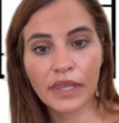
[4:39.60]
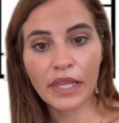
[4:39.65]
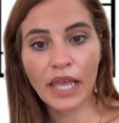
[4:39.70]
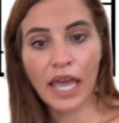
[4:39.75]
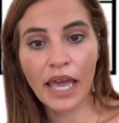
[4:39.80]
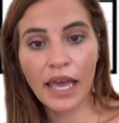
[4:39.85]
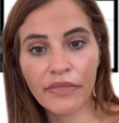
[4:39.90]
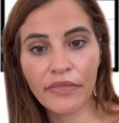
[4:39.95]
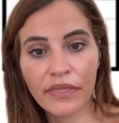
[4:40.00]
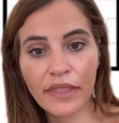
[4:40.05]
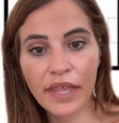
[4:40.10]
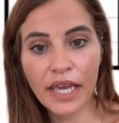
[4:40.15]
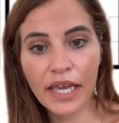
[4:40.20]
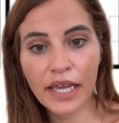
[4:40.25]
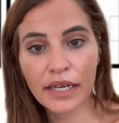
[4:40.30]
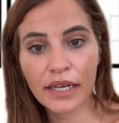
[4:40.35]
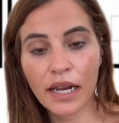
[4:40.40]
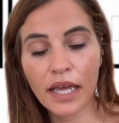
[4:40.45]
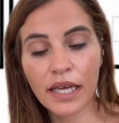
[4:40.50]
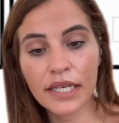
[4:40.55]
And
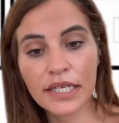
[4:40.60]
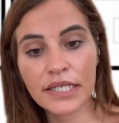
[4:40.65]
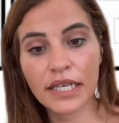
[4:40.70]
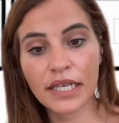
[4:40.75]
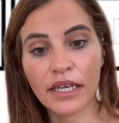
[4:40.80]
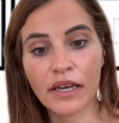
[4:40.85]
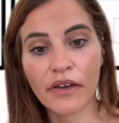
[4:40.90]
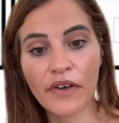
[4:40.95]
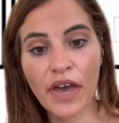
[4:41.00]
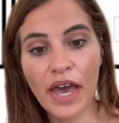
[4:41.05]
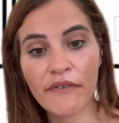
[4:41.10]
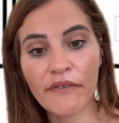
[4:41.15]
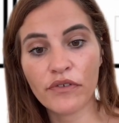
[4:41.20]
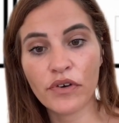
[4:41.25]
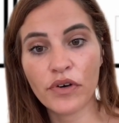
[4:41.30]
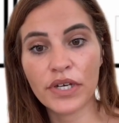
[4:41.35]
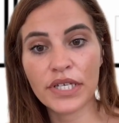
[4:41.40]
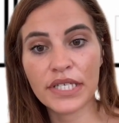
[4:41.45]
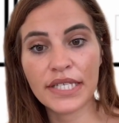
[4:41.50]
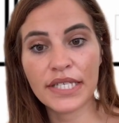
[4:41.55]
then, like I say, I have
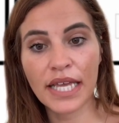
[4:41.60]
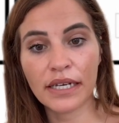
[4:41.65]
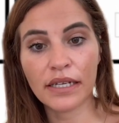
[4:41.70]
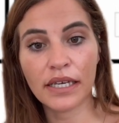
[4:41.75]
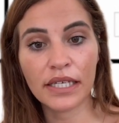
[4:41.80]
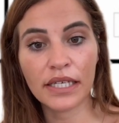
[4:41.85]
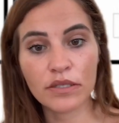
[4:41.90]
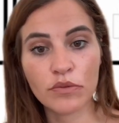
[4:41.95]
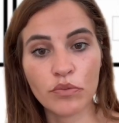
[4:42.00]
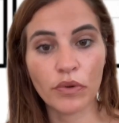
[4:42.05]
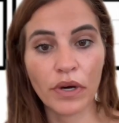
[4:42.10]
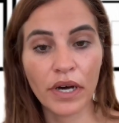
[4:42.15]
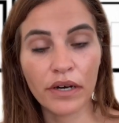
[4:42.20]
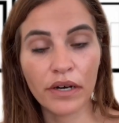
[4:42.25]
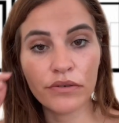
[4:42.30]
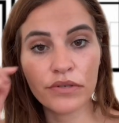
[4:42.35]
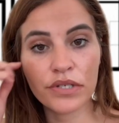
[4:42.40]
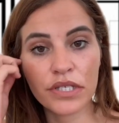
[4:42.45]
got a cellar as well.